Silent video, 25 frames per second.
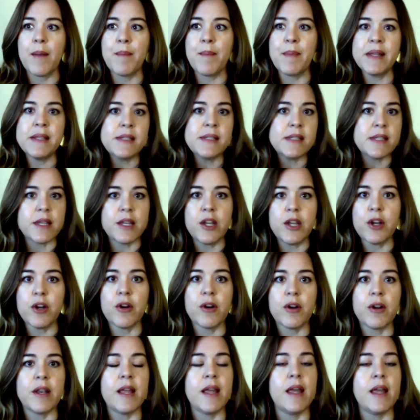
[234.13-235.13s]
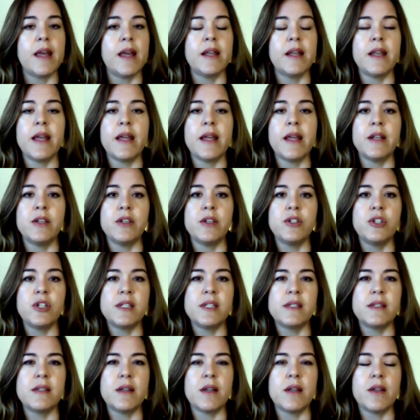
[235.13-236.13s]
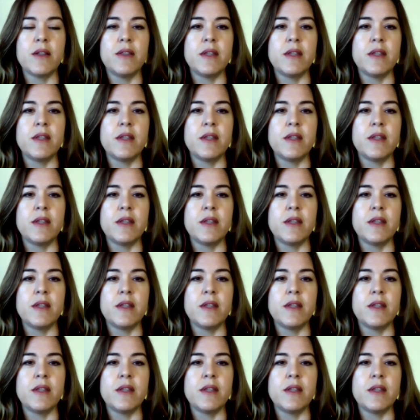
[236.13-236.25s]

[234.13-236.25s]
insecurity and just